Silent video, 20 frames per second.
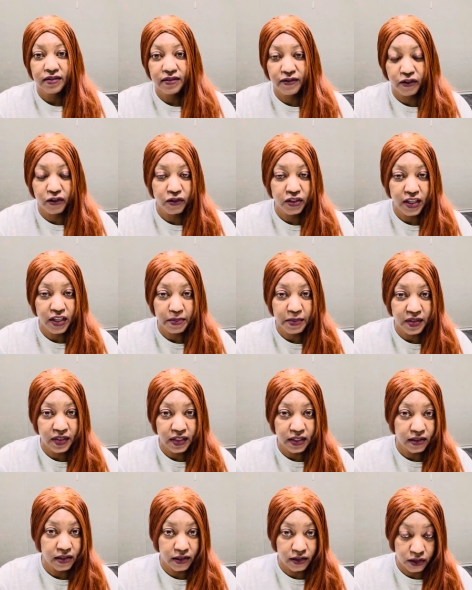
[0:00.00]
for some of
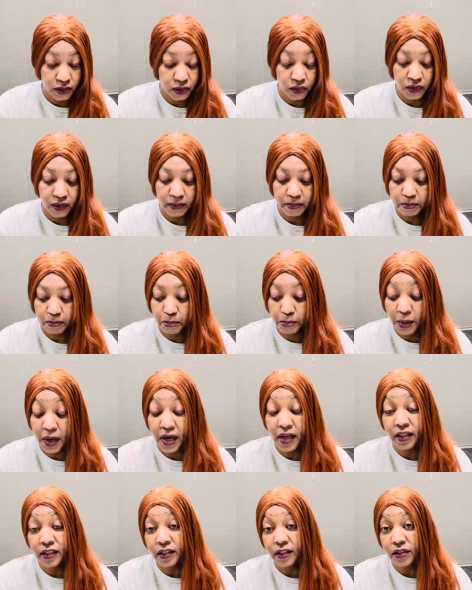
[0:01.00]
these to do them,
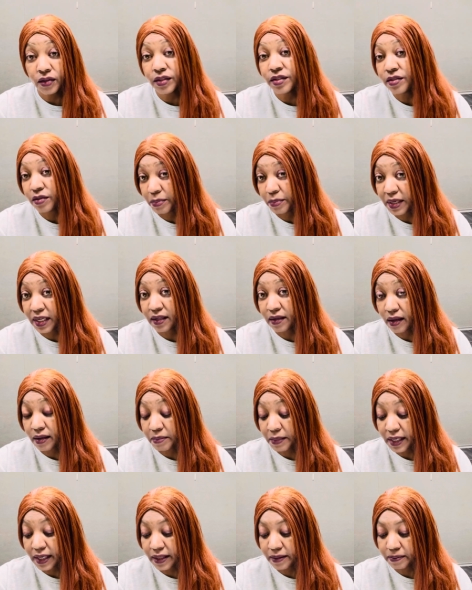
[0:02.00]
but you can still make a lot of
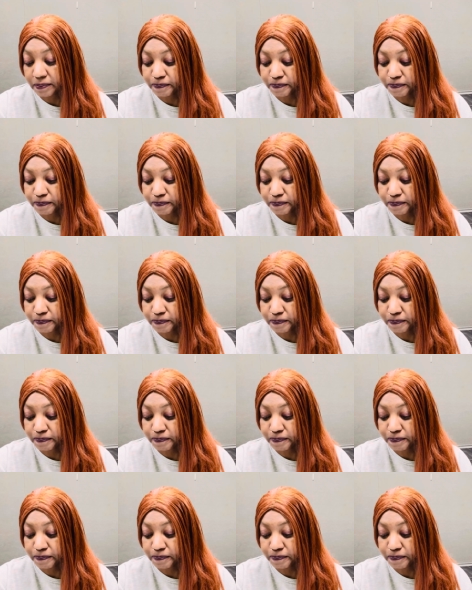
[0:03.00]
money.